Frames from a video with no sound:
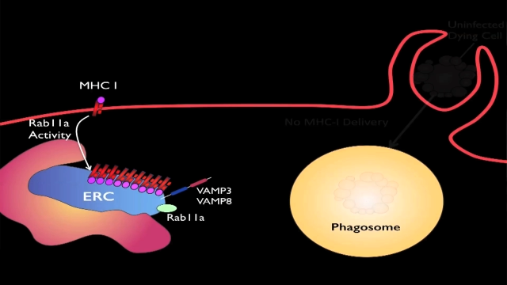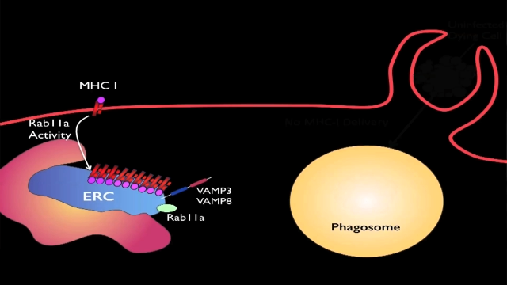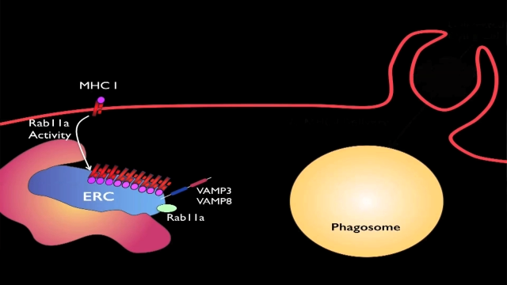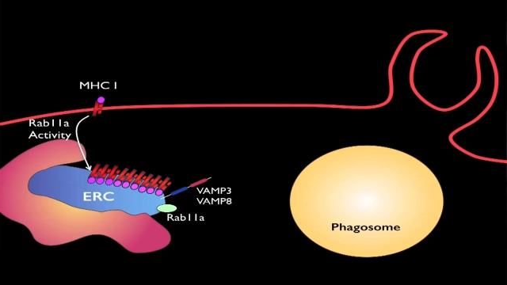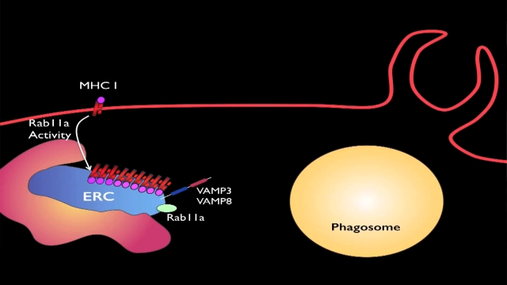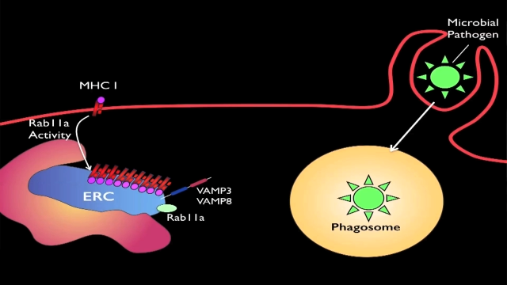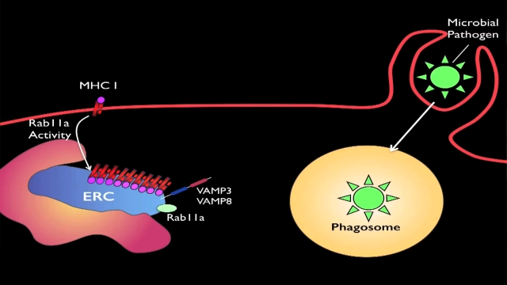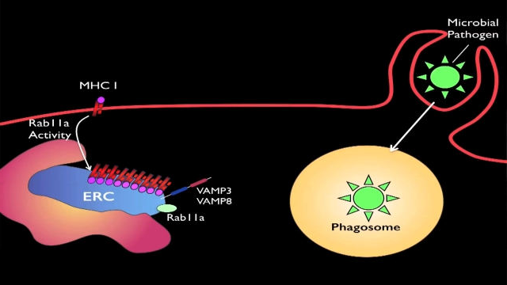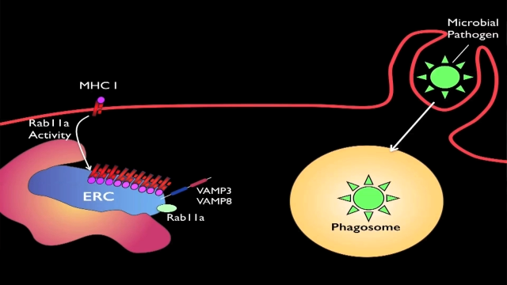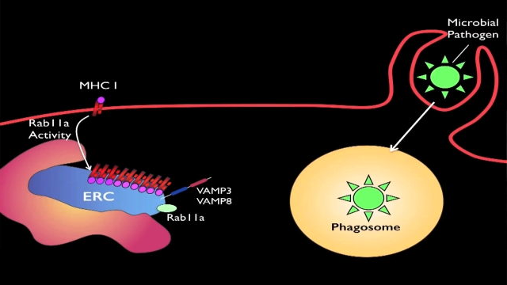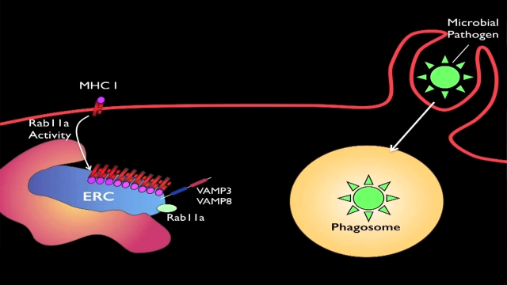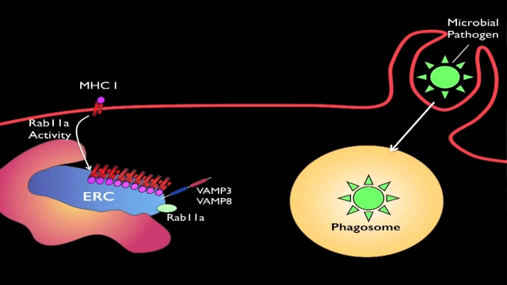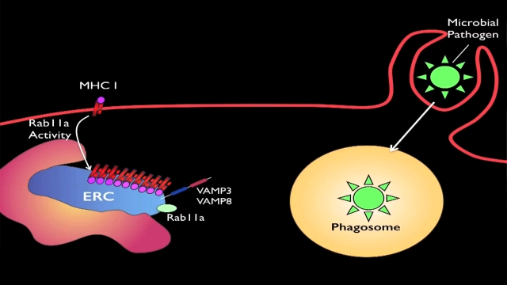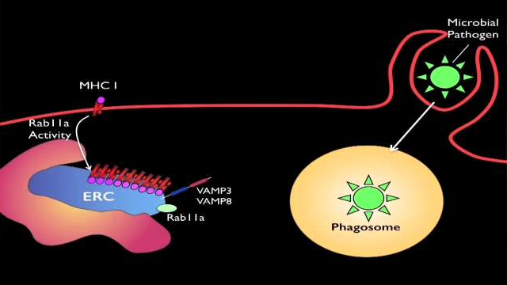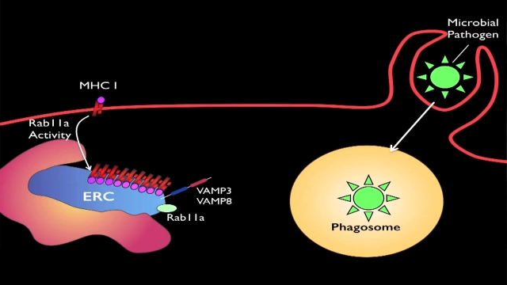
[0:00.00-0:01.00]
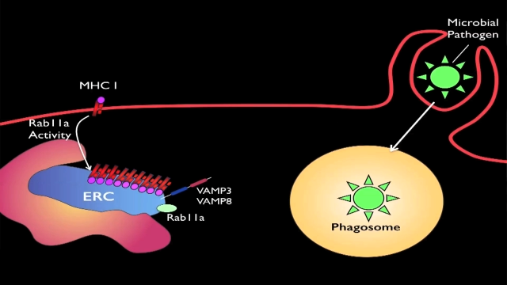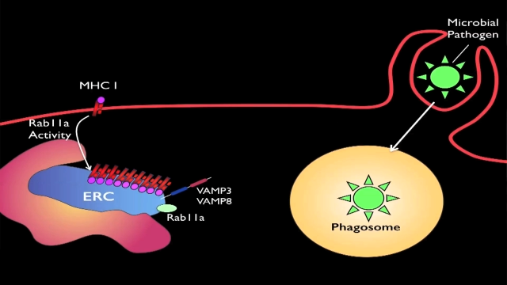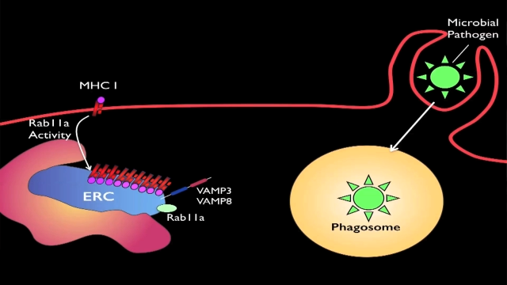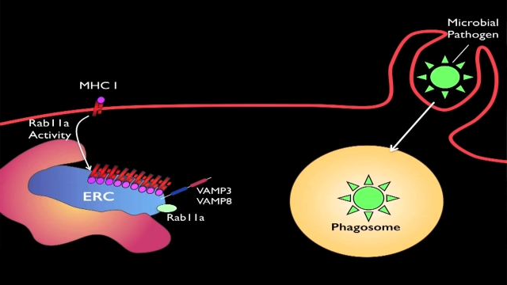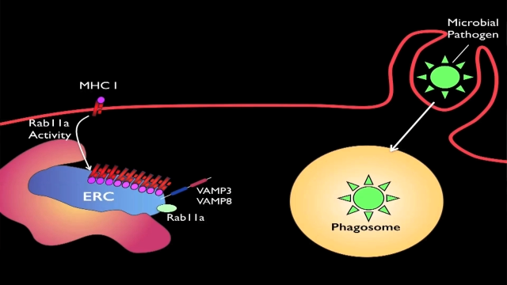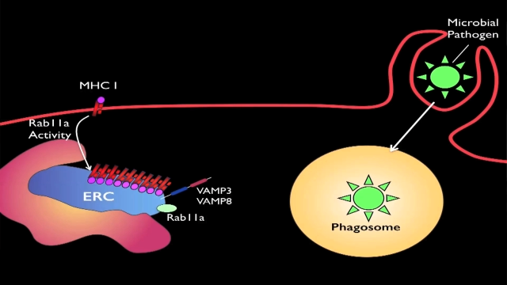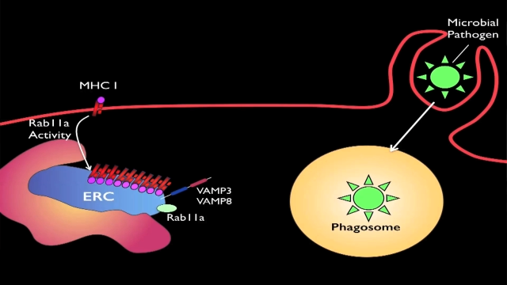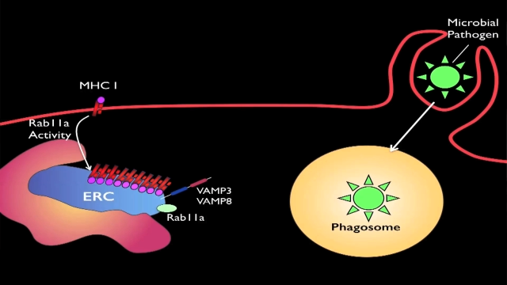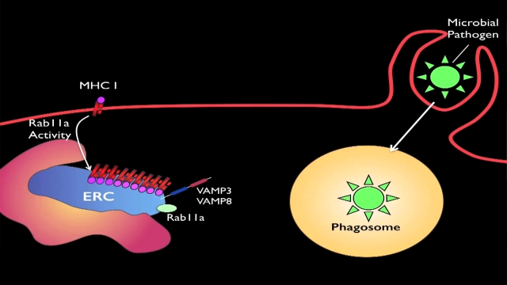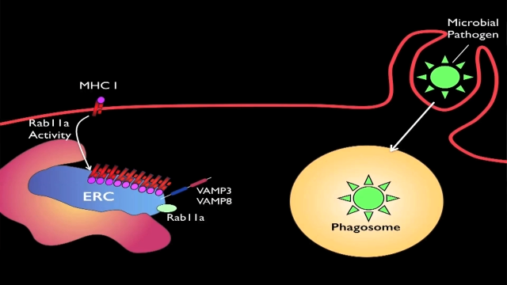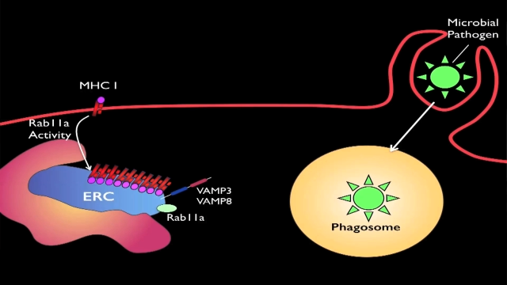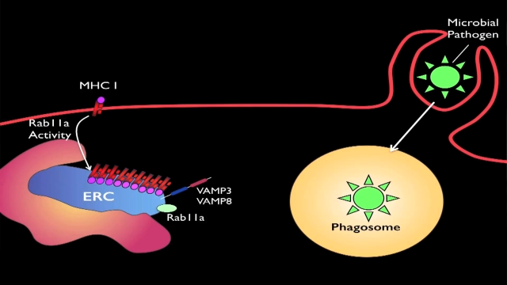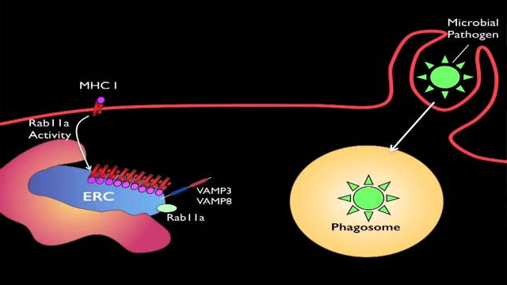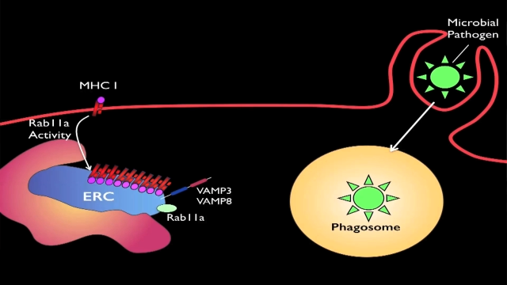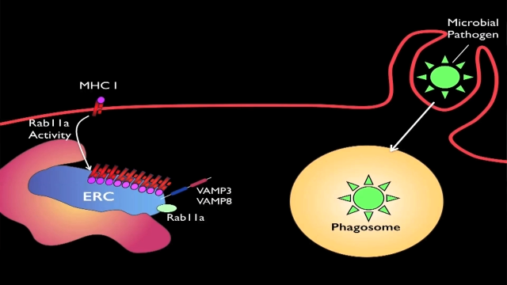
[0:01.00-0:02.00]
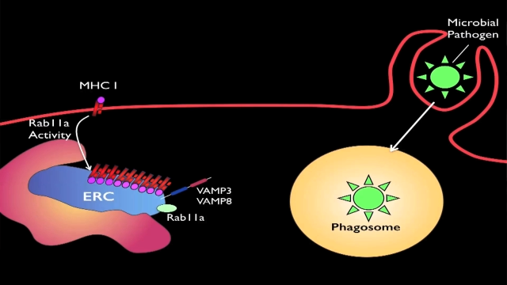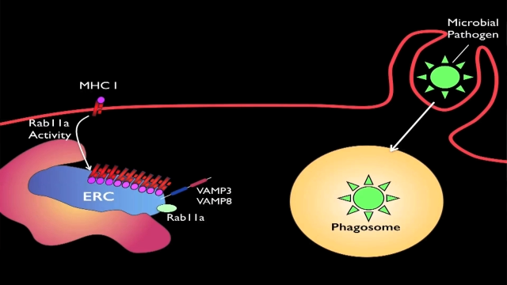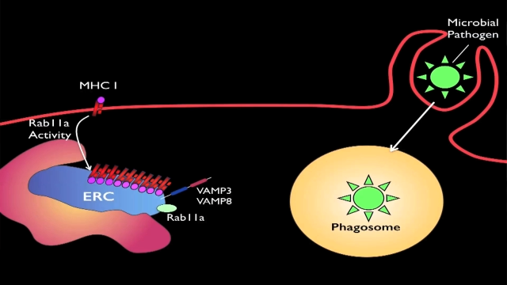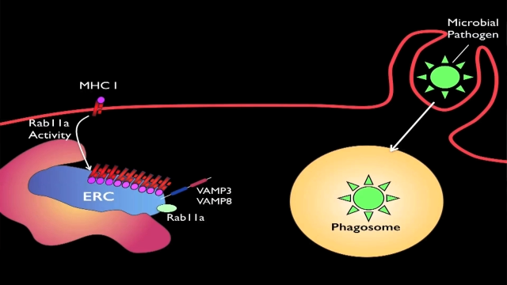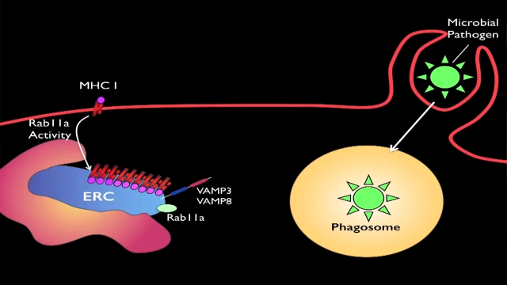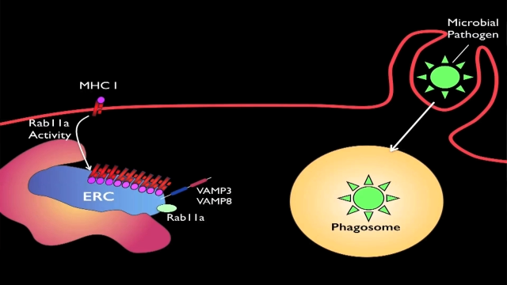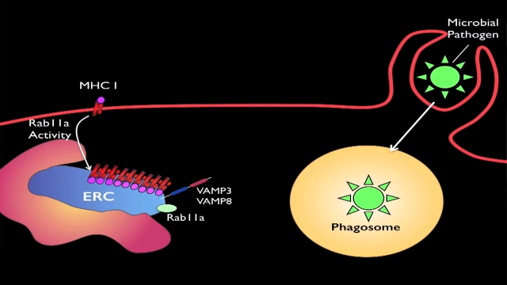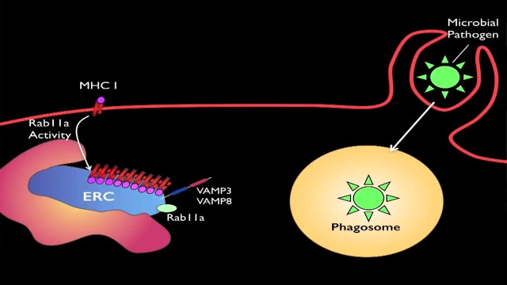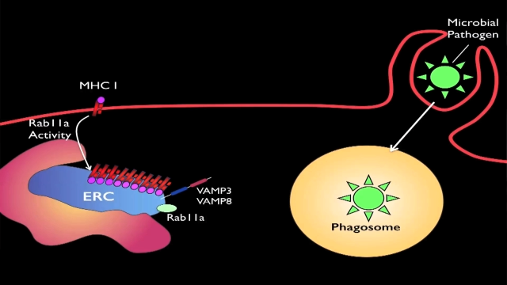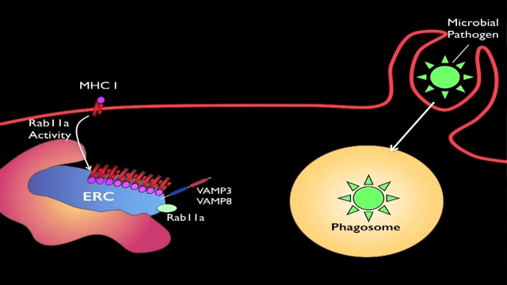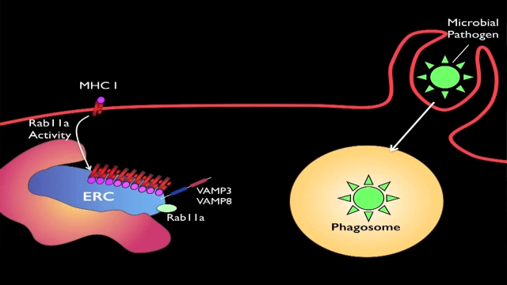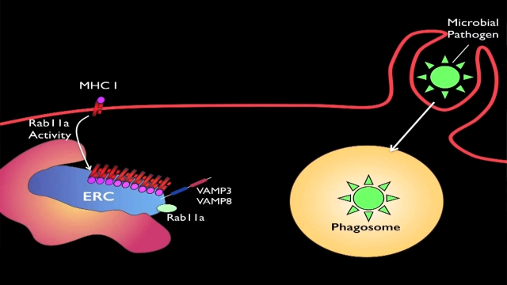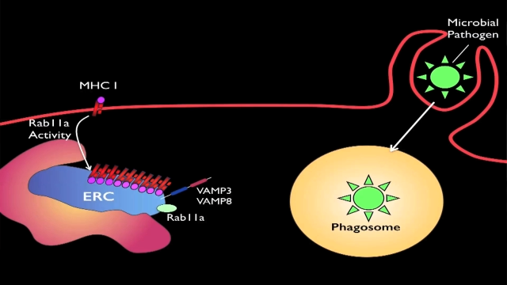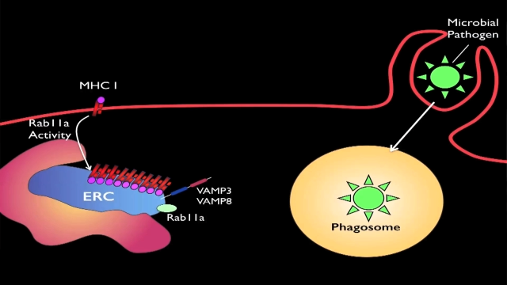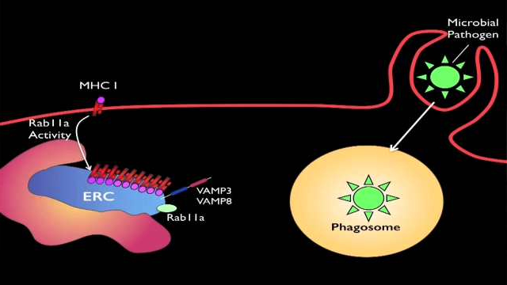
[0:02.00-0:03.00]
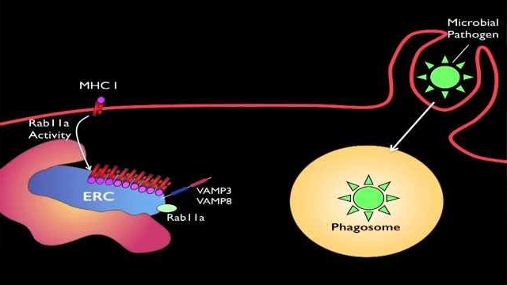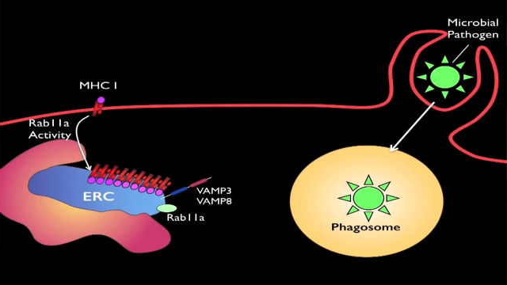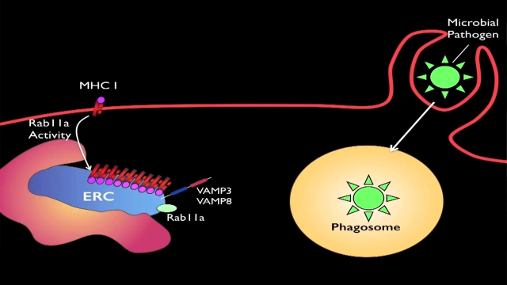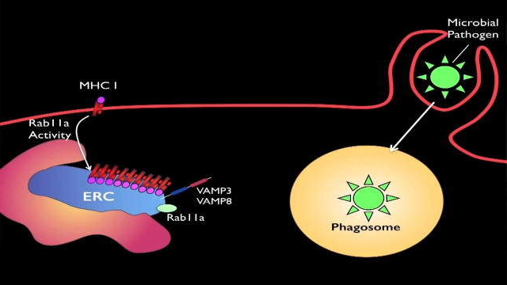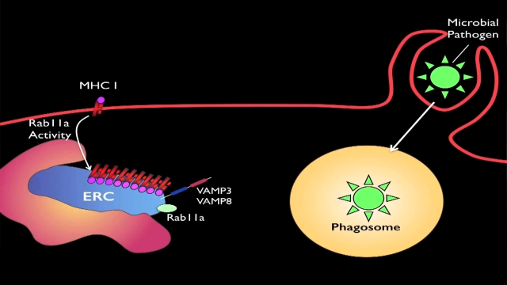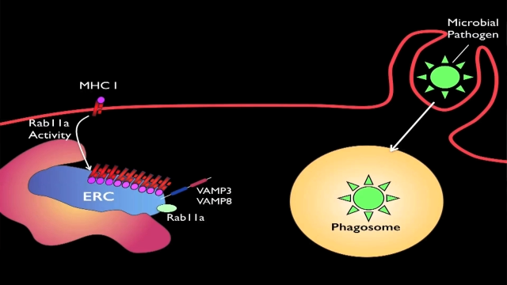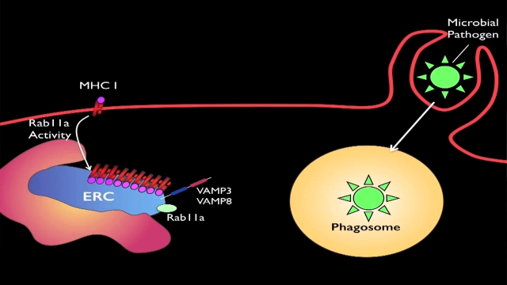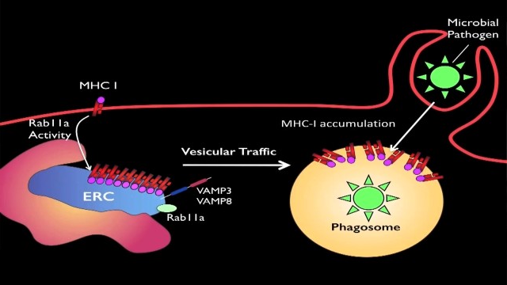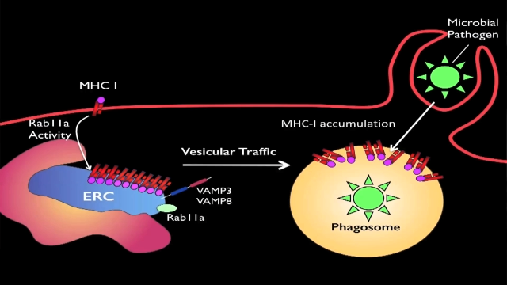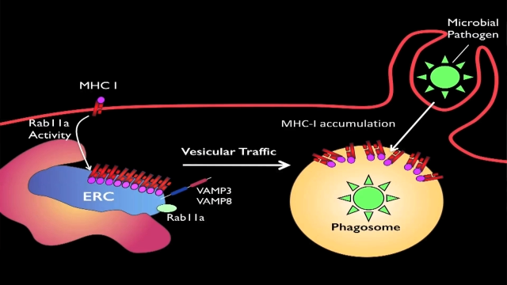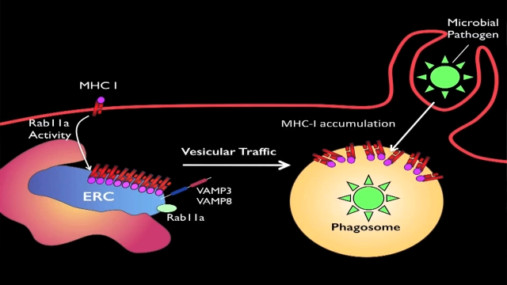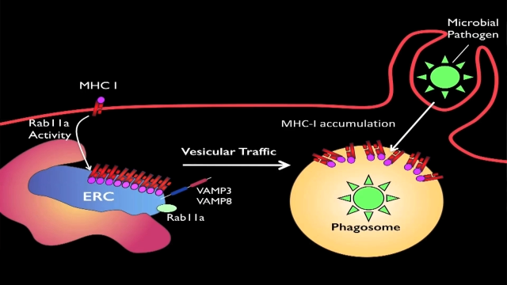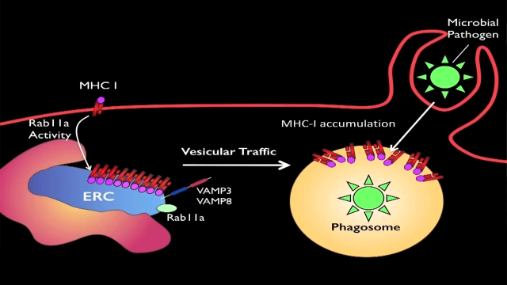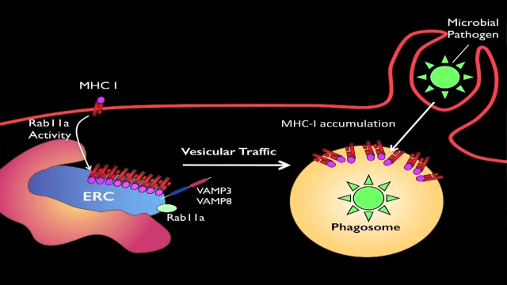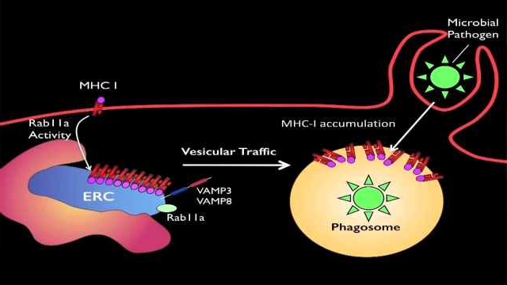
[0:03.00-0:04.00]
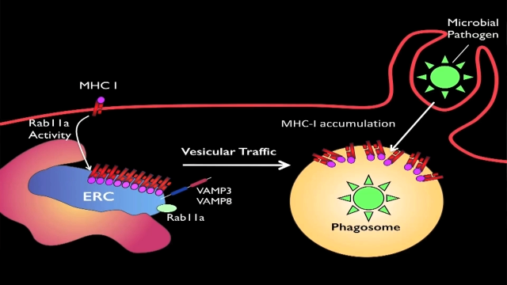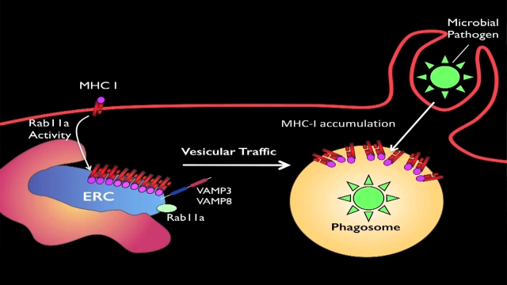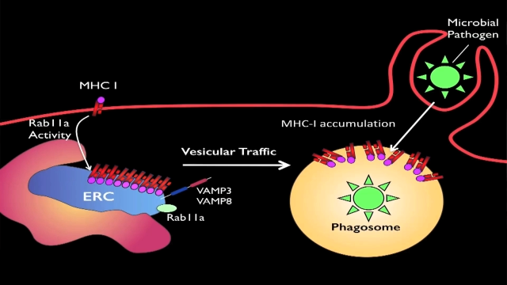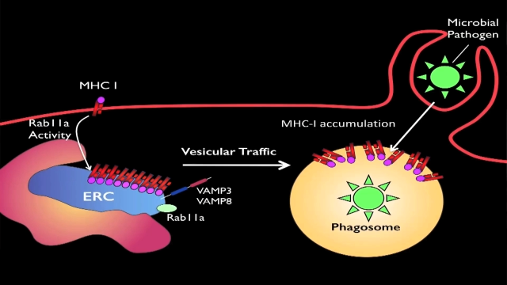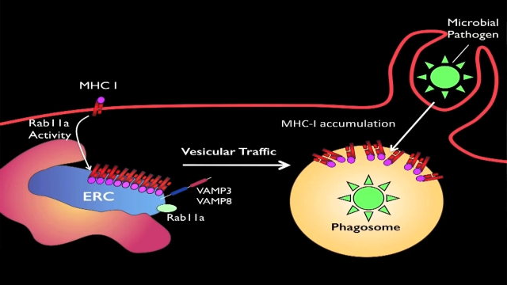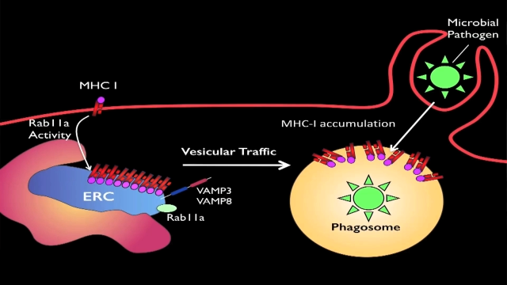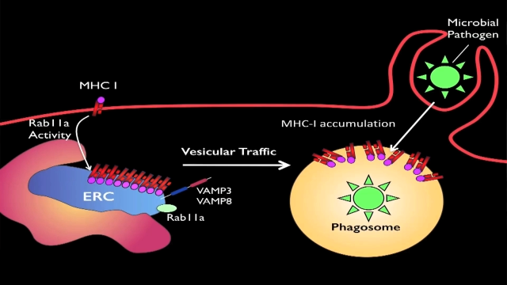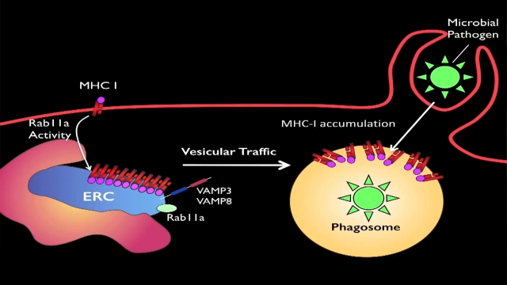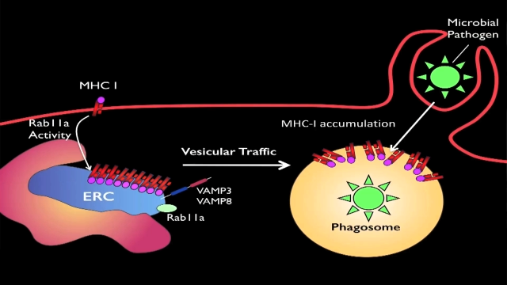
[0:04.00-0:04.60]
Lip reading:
No face is visible, so there are no lips to read.